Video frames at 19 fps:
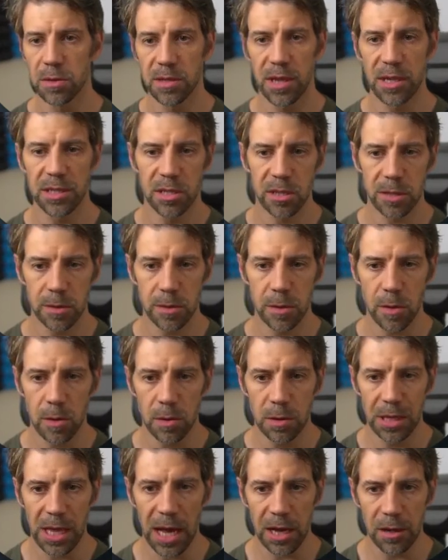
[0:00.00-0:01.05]
then scroll
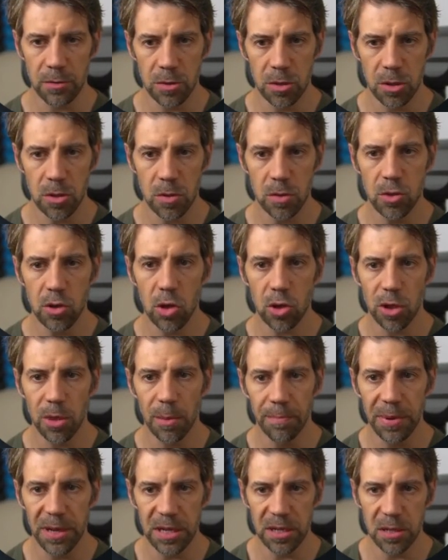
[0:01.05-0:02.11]
down to Docker
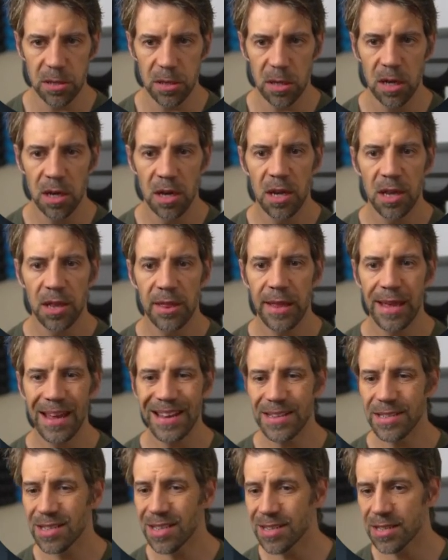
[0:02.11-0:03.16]
build, there
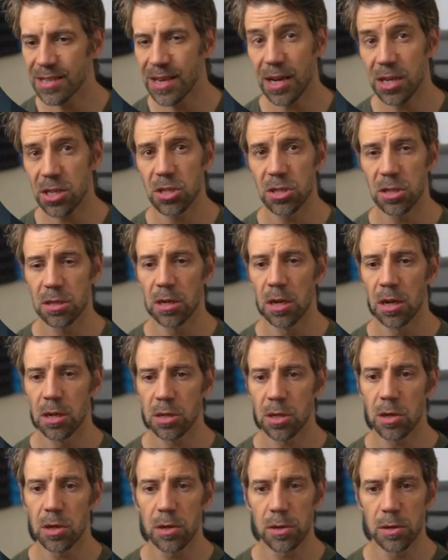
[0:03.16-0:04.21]
is a section
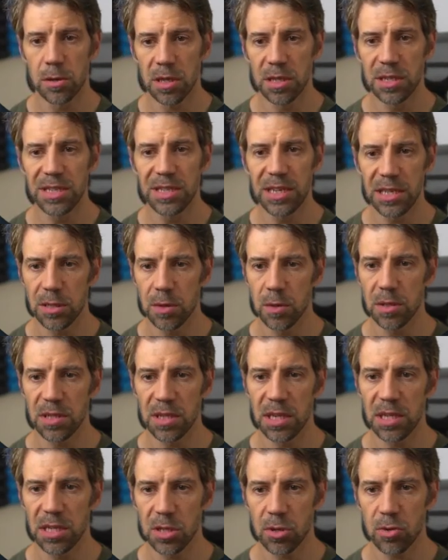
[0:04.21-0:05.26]
called continuous
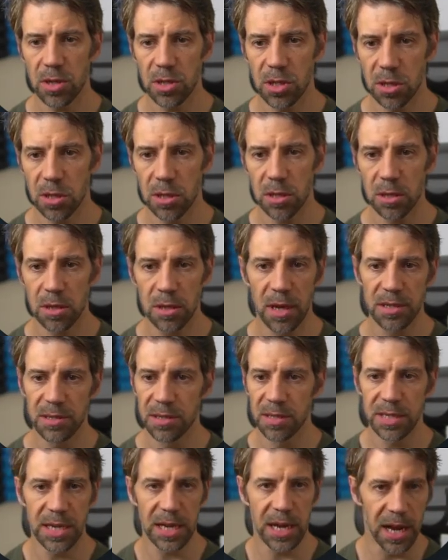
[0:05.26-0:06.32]
integration.
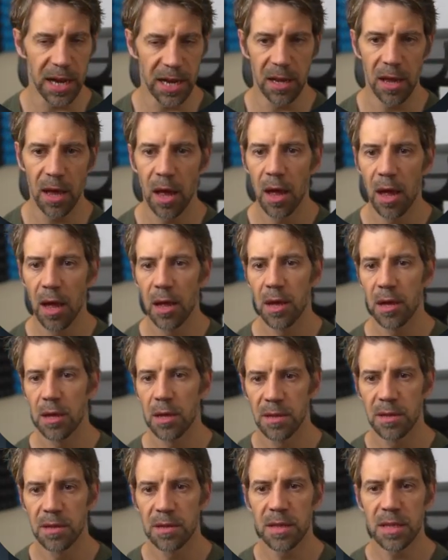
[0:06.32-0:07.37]
That's CI.
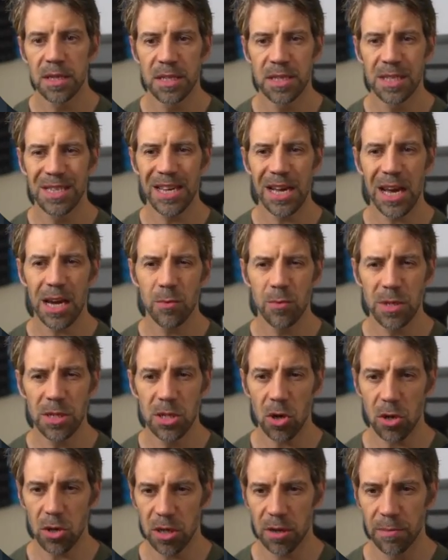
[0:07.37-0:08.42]
The CI with
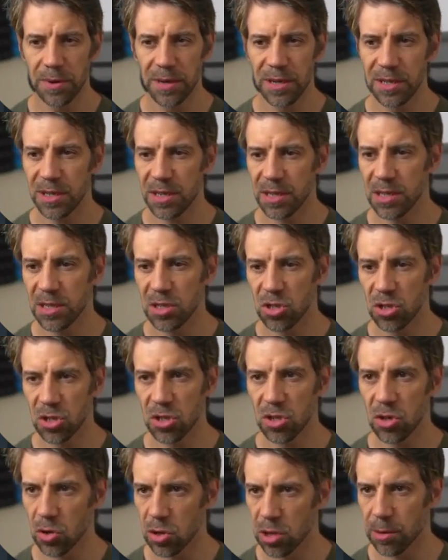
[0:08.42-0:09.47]
Docker bit is just
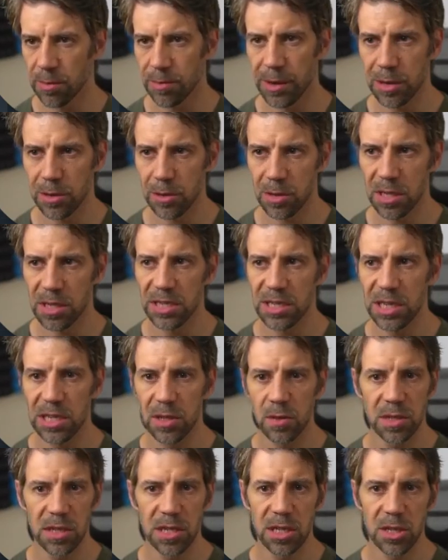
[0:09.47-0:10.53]
talking about
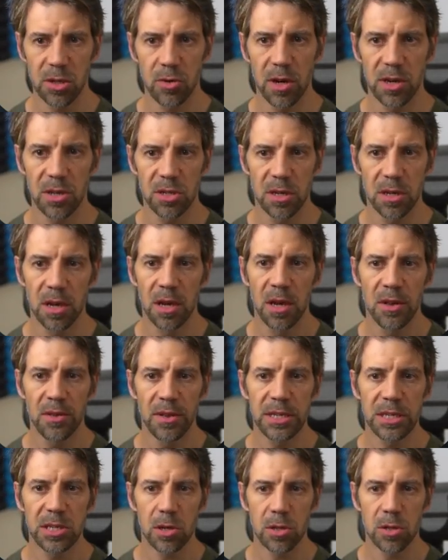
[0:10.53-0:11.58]
continuous integration.
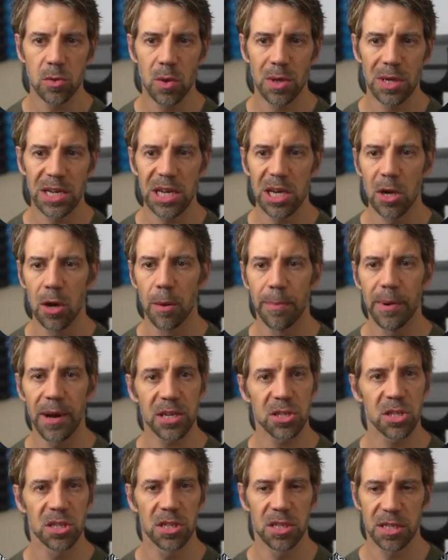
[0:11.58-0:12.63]
There's also a GitHub
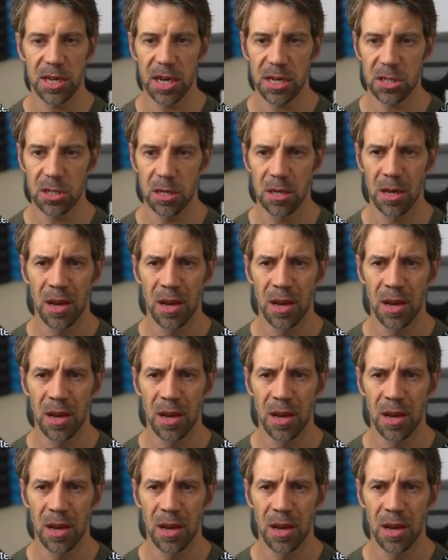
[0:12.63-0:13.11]
Actions section.